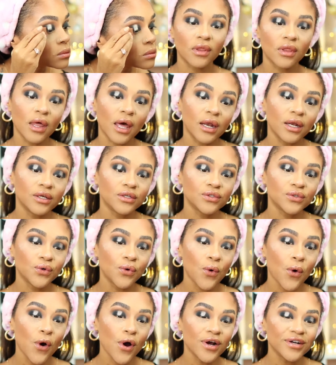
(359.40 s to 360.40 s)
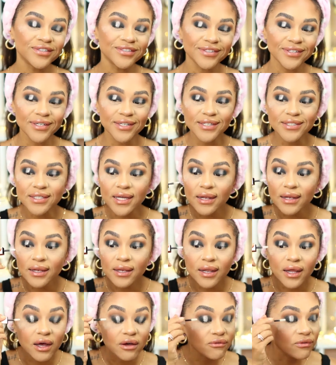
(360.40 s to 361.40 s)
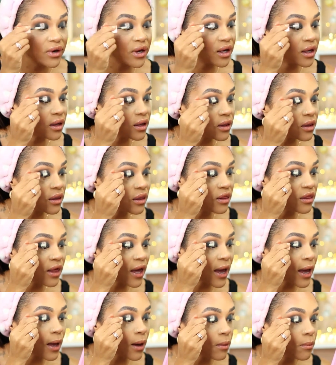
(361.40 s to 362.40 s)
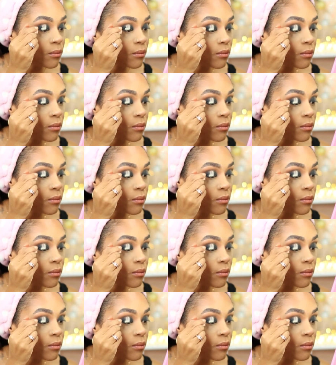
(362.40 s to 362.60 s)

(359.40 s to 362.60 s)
That is gorgeous. I love it. That